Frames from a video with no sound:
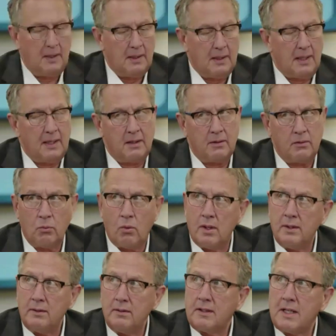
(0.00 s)

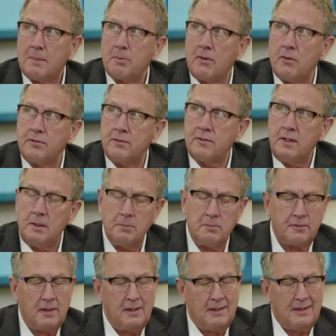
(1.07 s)
A couple of those themes:
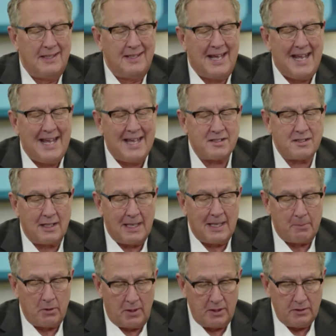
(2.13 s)
enhanced
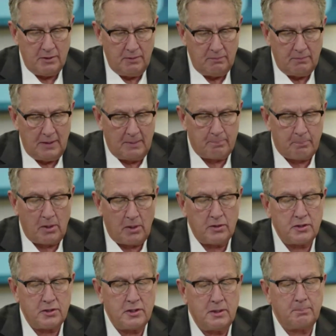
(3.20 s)
collaboration and
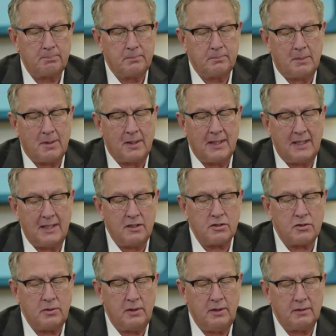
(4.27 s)
partnership among
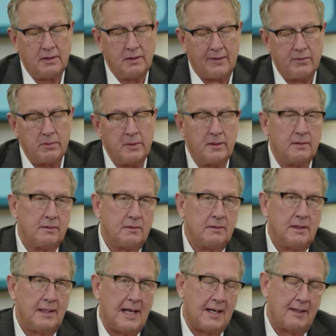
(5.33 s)
industry, government,
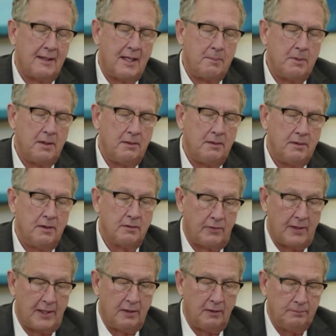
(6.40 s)
and academia is vital.